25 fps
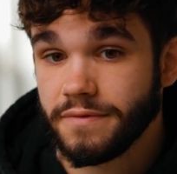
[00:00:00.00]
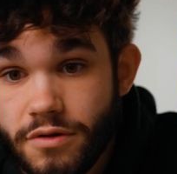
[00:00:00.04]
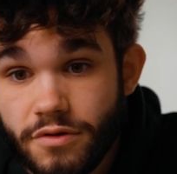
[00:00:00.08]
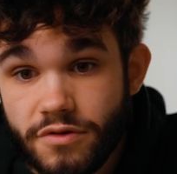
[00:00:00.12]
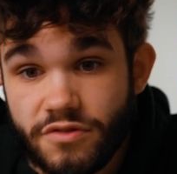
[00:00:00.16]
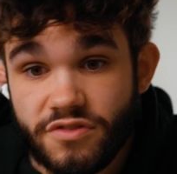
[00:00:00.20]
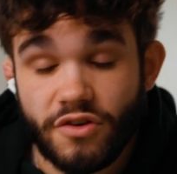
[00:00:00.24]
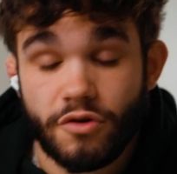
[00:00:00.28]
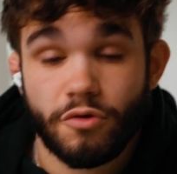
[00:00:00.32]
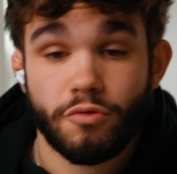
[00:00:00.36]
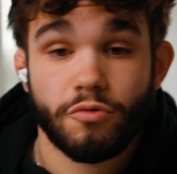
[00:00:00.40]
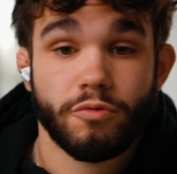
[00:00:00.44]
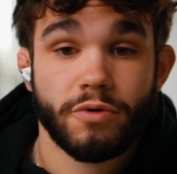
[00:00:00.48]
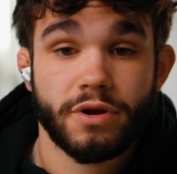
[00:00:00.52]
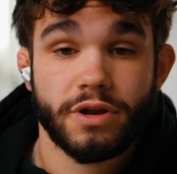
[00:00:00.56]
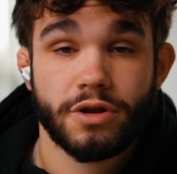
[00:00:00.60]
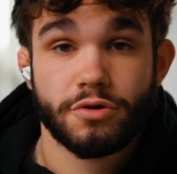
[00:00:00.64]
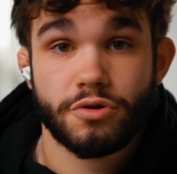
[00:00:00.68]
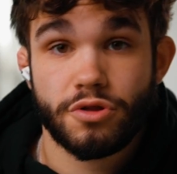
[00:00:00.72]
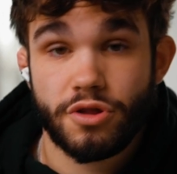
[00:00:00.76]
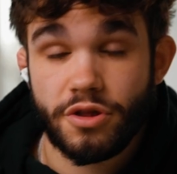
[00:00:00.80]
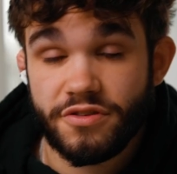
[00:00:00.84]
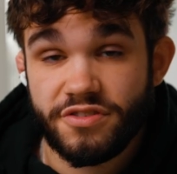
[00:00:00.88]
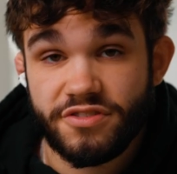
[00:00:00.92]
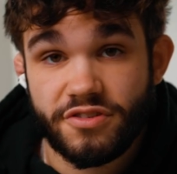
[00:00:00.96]
So when
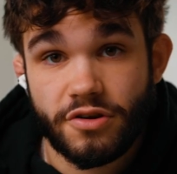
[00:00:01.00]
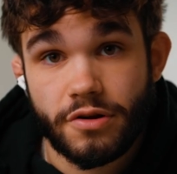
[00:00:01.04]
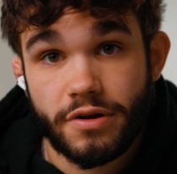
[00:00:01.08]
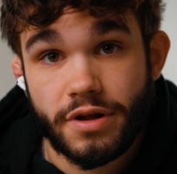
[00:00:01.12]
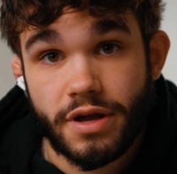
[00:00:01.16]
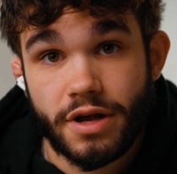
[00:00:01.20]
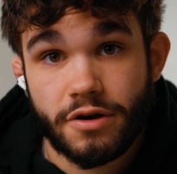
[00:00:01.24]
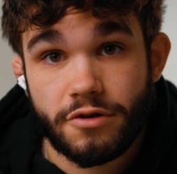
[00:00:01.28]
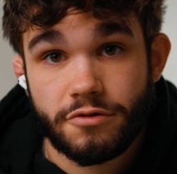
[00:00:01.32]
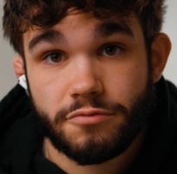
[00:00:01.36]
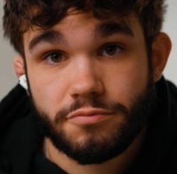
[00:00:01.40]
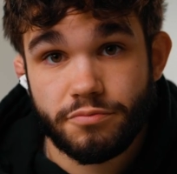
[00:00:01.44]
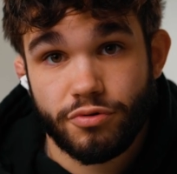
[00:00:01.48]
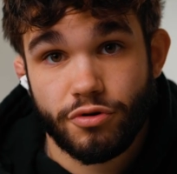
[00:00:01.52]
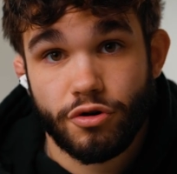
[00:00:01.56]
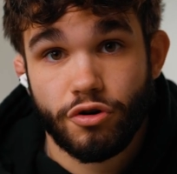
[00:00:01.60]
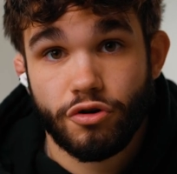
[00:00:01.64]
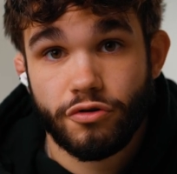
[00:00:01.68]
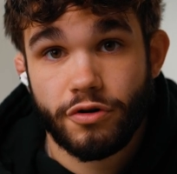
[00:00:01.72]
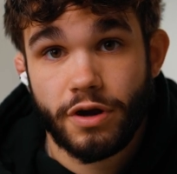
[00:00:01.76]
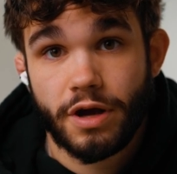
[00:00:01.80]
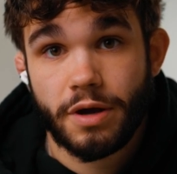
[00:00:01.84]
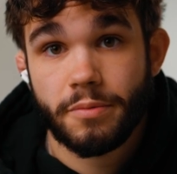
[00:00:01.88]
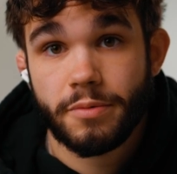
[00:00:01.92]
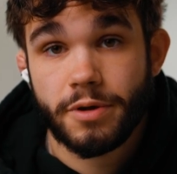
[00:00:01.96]
you're just starting out in
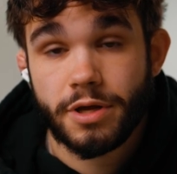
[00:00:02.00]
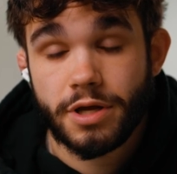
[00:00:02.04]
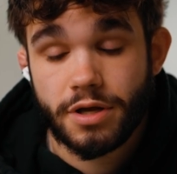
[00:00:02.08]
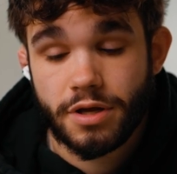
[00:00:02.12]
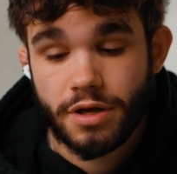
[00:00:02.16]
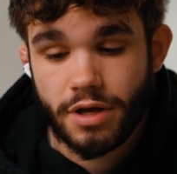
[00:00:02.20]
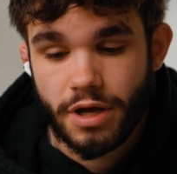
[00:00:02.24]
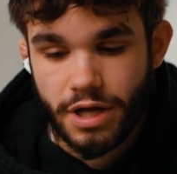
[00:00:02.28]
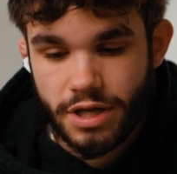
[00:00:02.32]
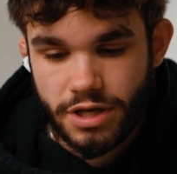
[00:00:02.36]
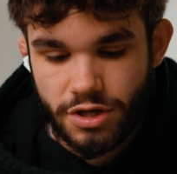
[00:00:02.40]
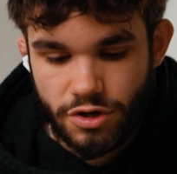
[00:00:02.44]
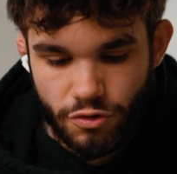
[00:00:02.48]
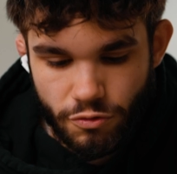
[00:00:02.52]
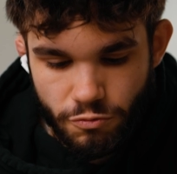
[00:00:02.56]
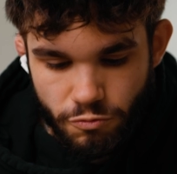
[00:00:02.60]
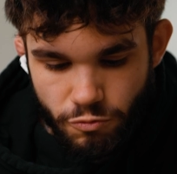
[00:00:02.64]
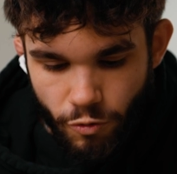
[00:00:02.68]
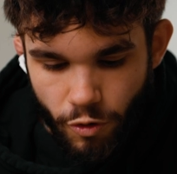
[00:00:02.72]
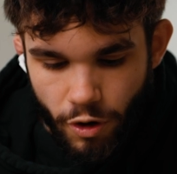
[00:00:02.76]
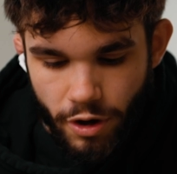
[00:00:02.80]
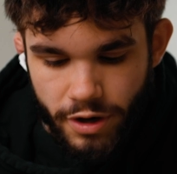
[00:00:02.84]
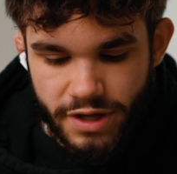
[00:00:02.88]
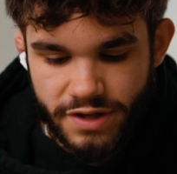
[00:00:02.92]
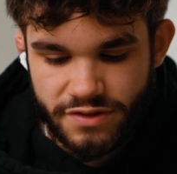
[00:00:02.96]
programming and you're
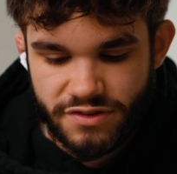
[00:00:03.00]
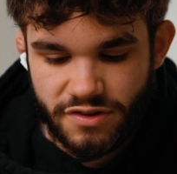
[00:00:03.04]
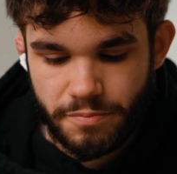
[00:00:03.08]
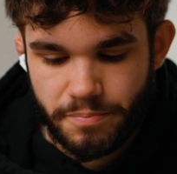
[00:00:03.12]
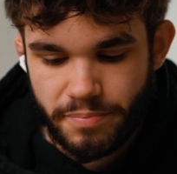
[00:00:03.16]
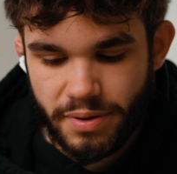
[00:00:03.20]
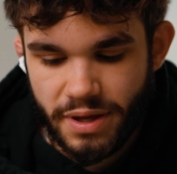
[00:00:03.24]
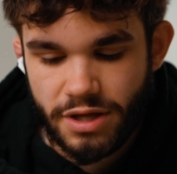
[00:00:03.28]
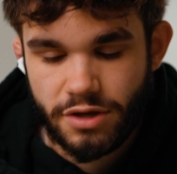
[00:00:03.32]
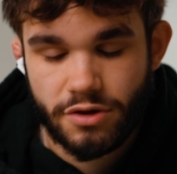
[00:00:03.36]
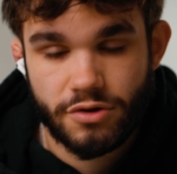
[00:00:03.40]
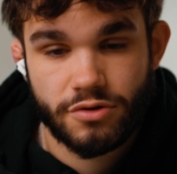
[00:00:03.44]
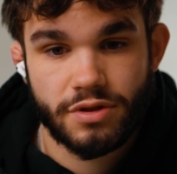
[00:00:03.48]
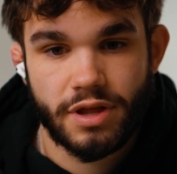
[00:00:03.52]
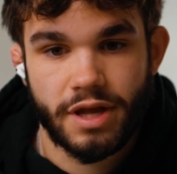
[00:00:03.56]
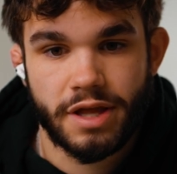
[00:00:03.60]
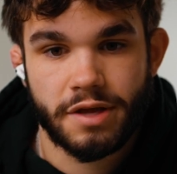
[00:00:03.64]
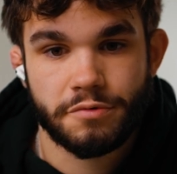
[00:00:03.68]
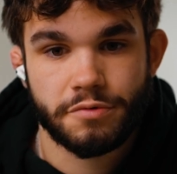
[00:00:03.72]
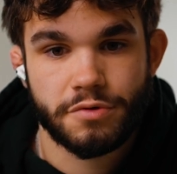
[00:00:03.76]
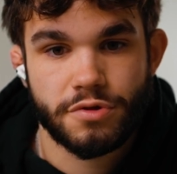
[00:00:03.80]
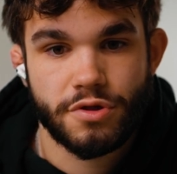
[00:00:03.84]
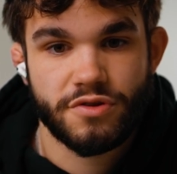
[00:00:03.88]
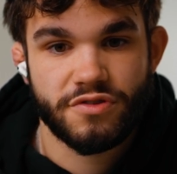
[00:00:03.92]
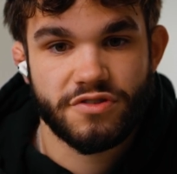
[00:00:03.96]
wanting to pick your
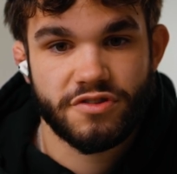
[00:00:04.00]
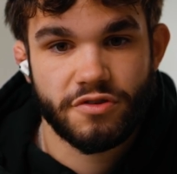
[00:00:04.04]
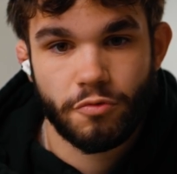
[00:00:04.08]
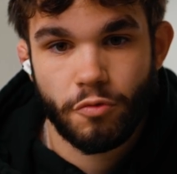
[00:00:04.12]
languages,